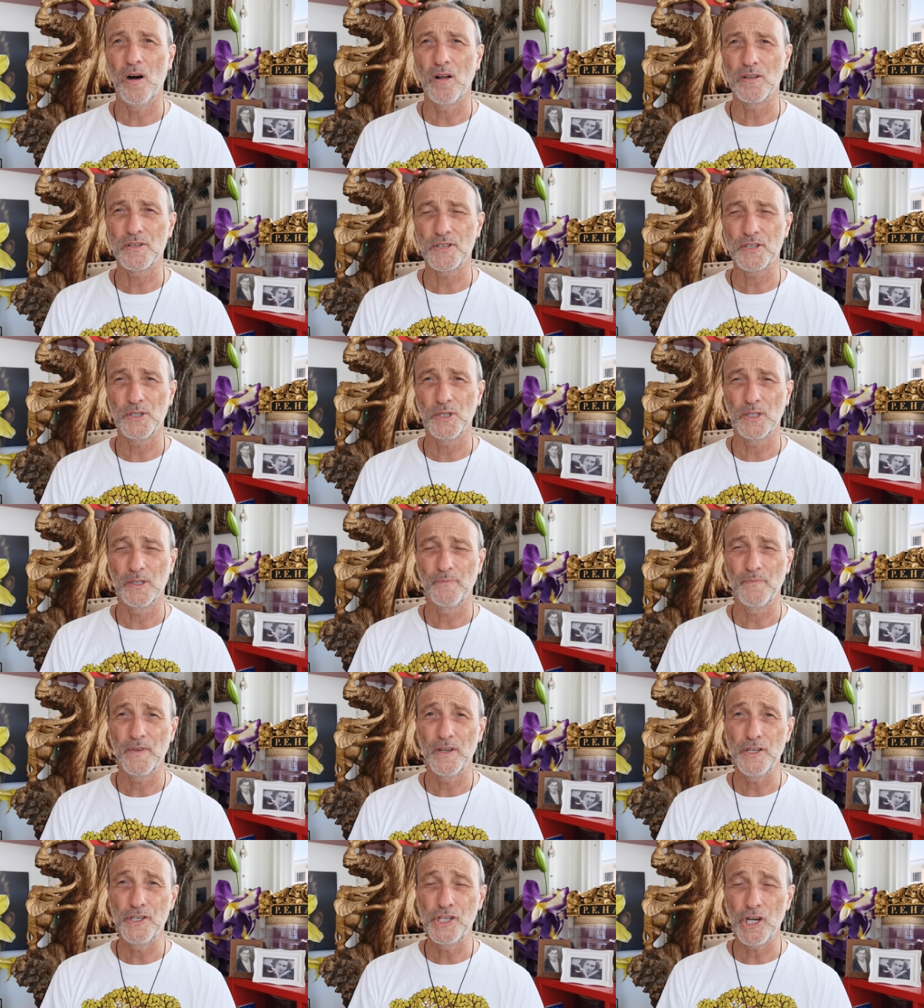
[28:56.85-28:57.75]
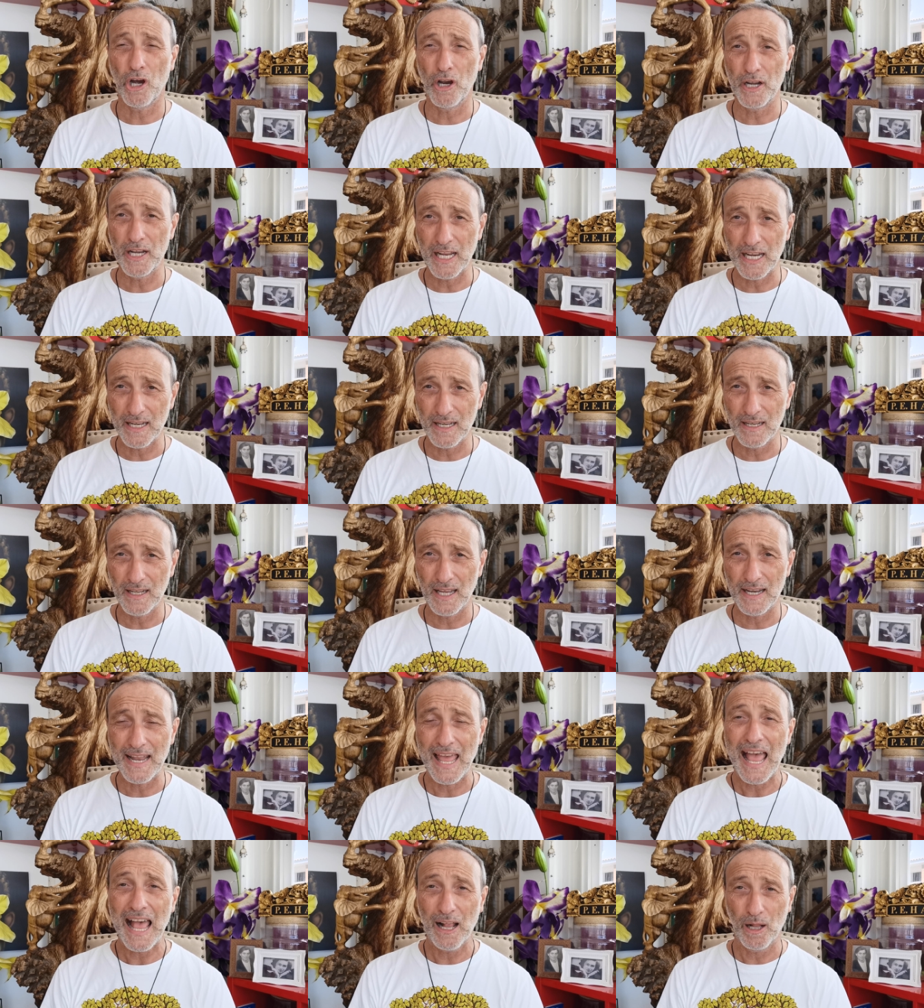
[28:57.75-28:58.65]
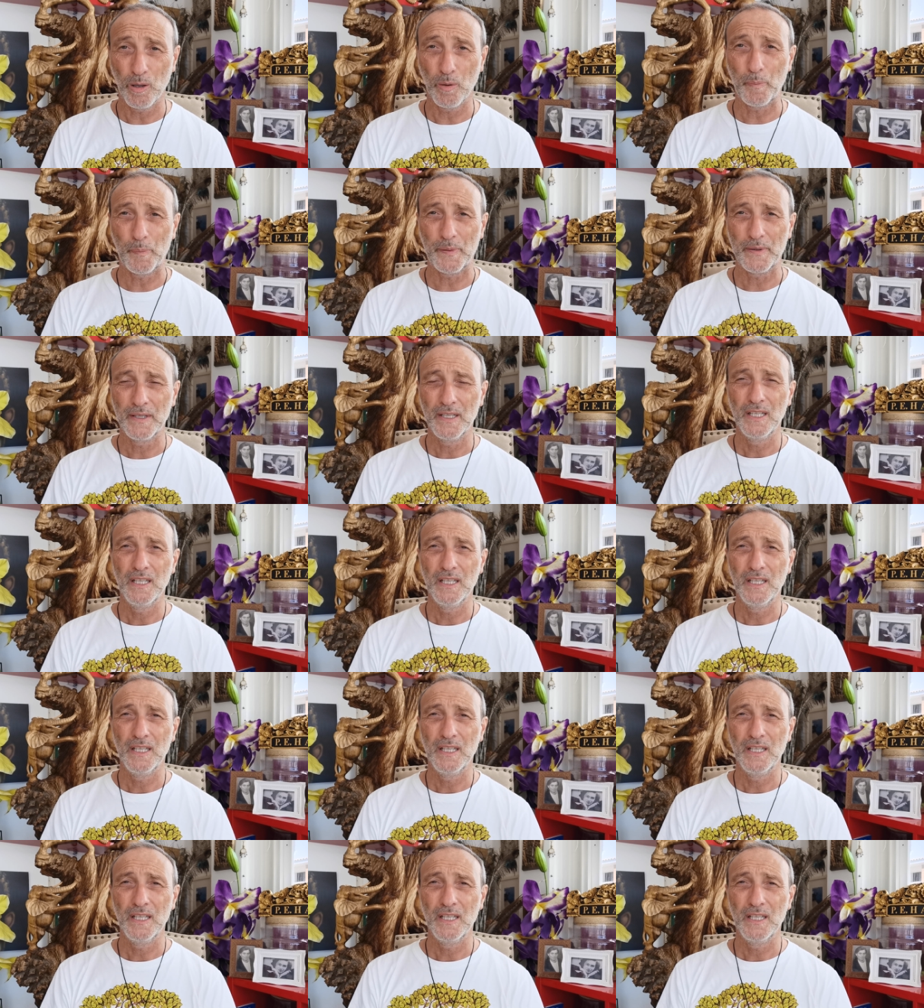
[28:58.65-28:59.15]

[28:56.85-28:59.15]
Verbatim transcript: also join in and help